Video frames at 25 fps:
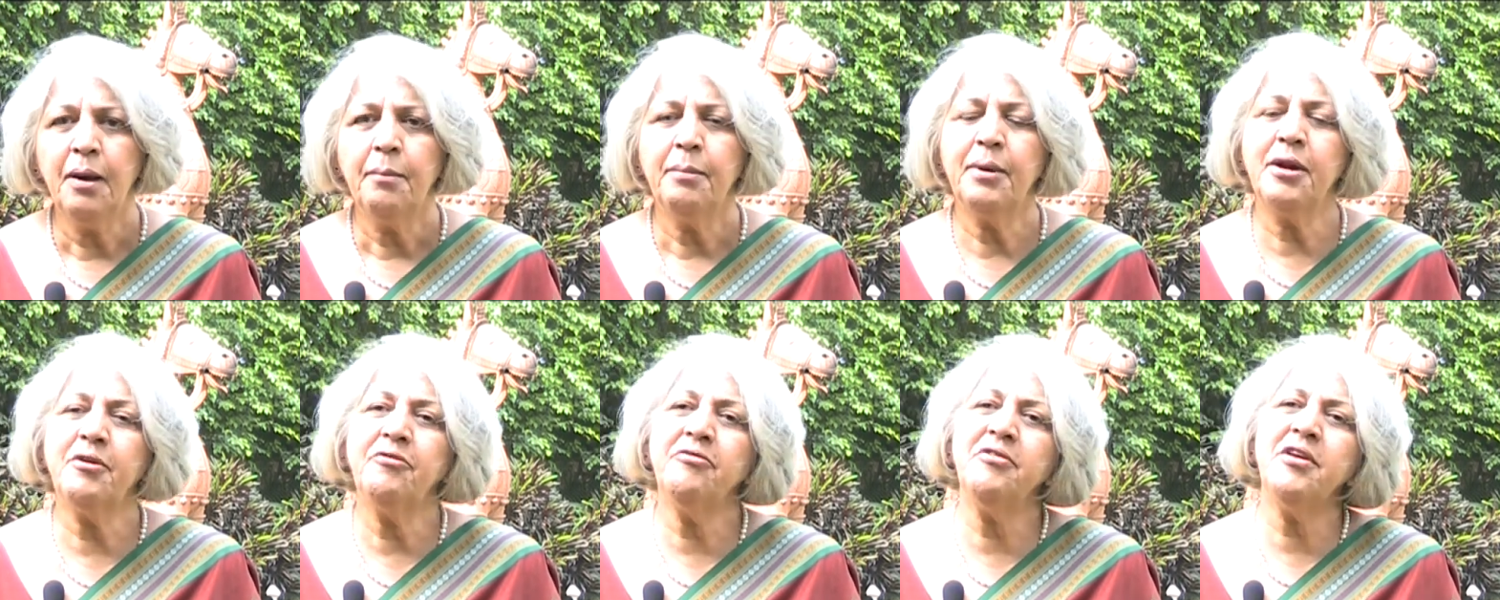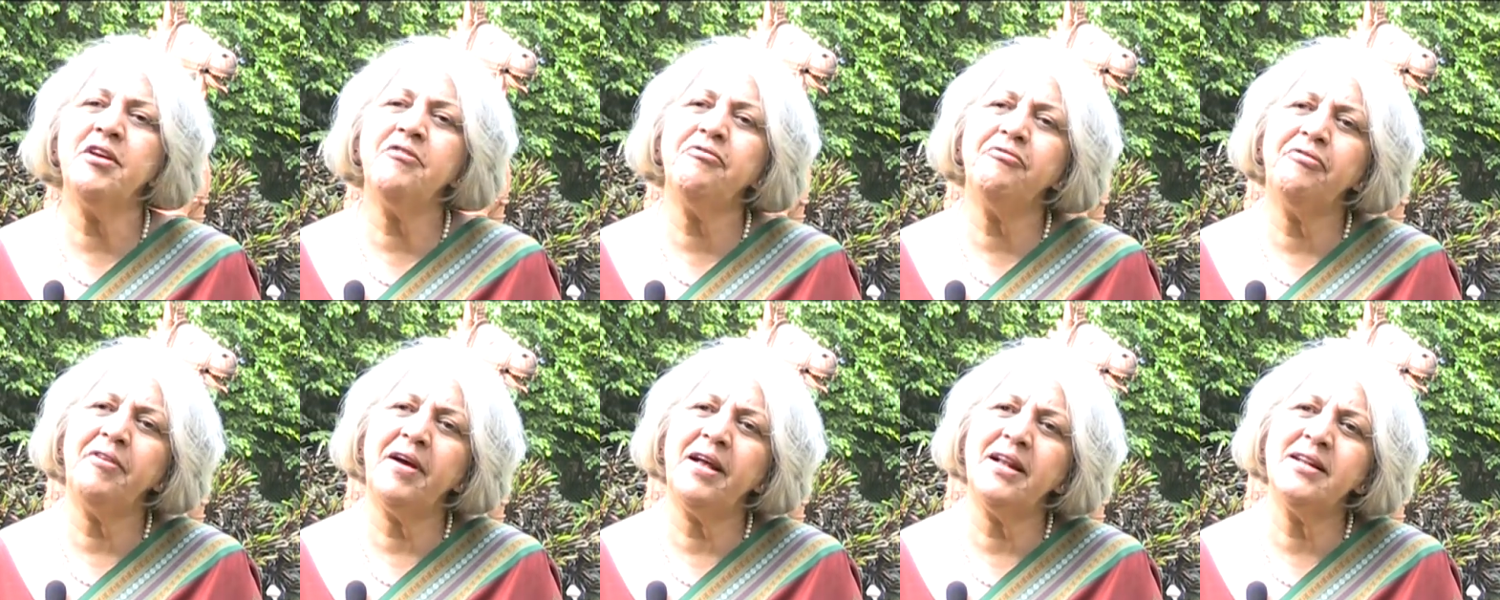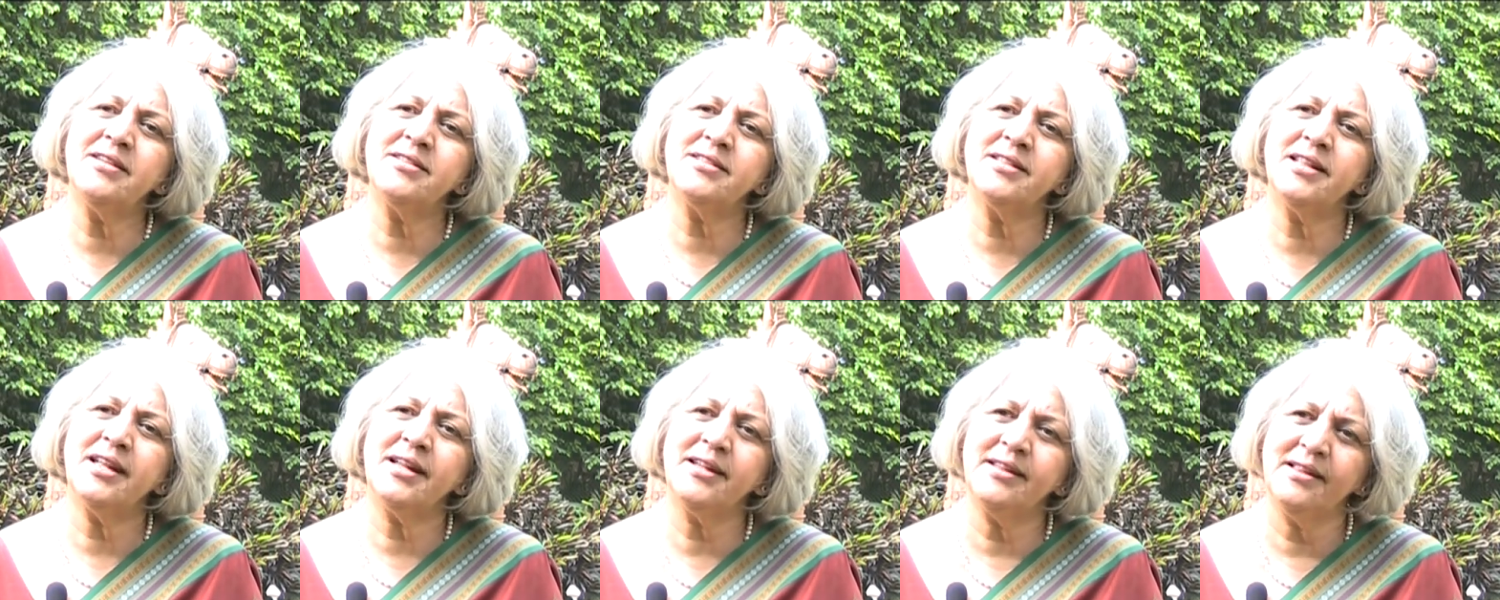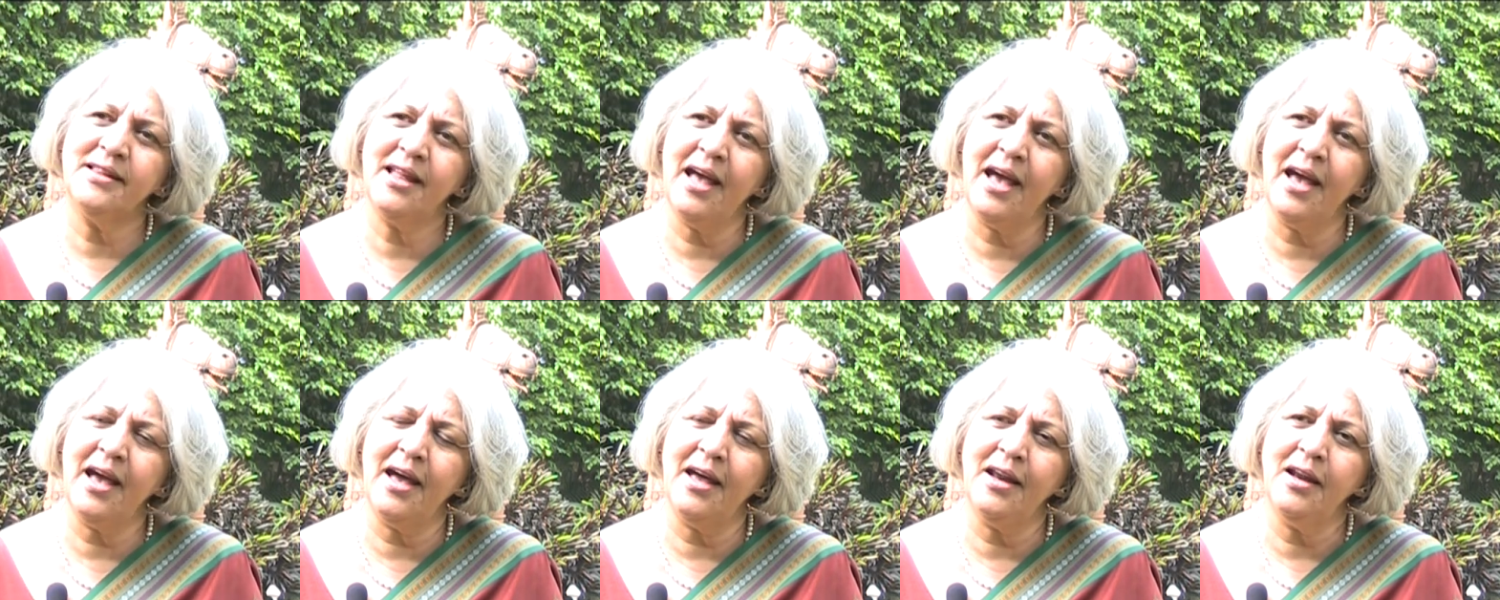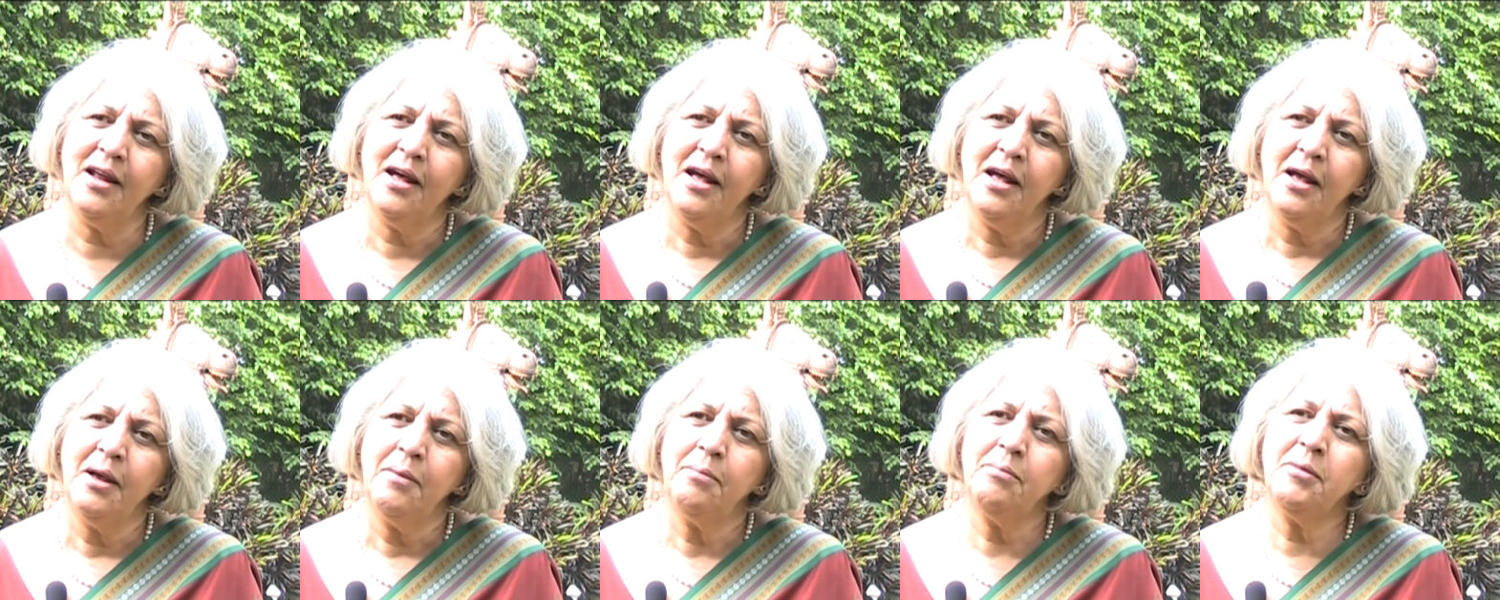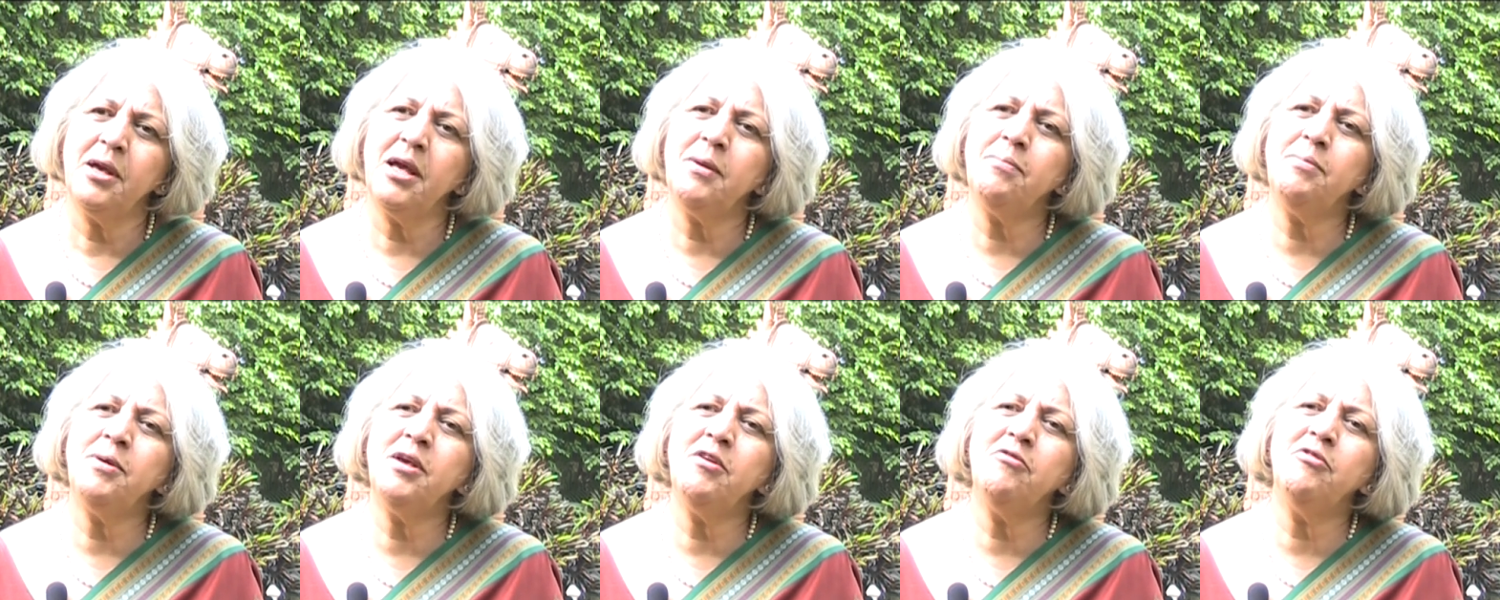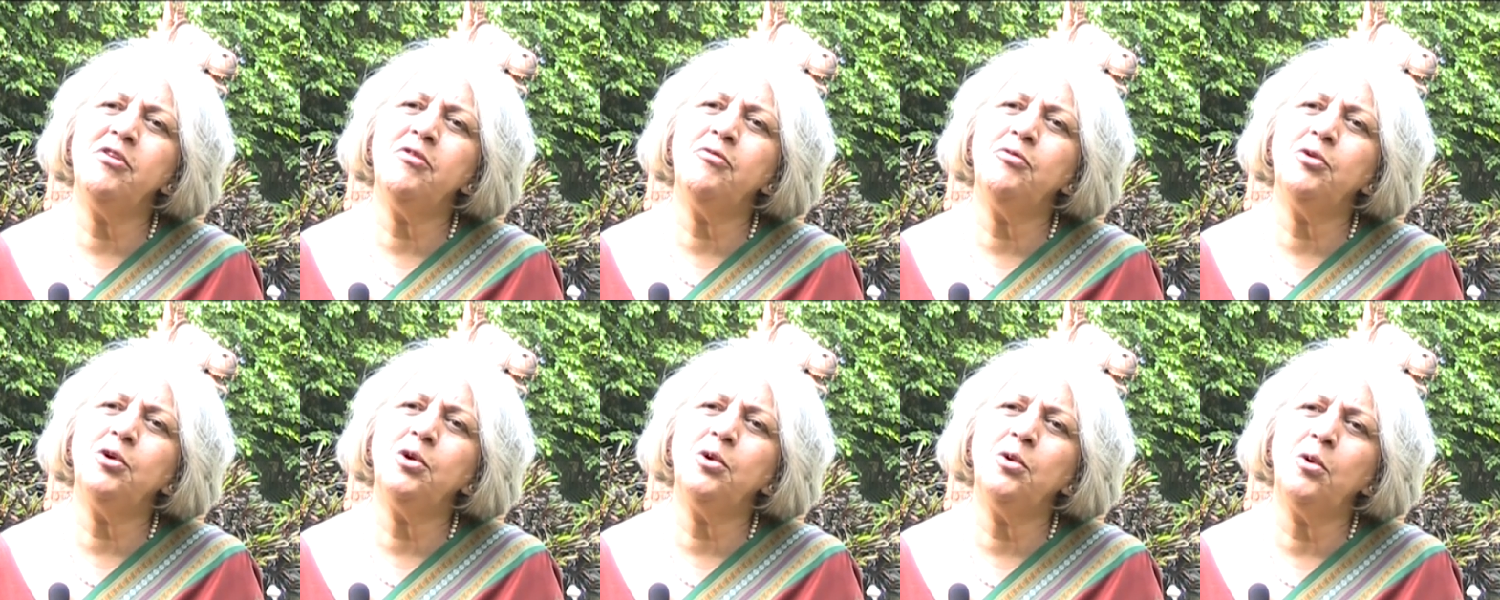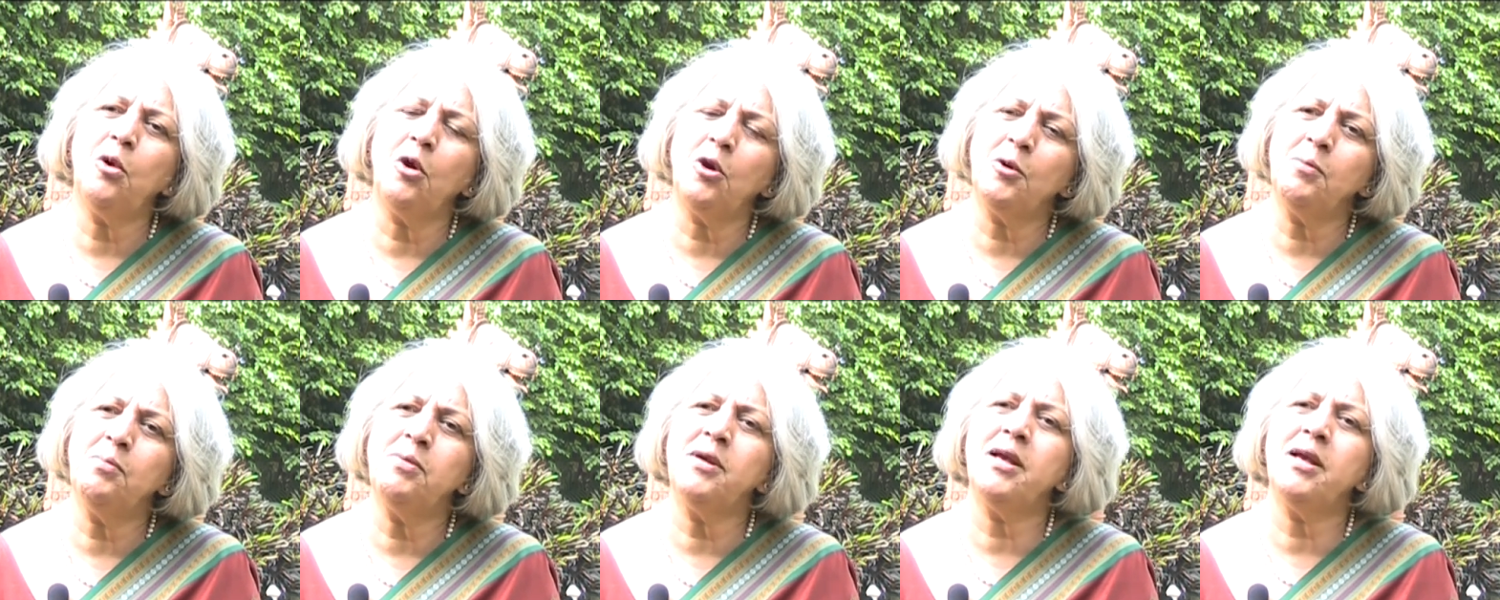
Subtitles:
but we felt that there maybe we would not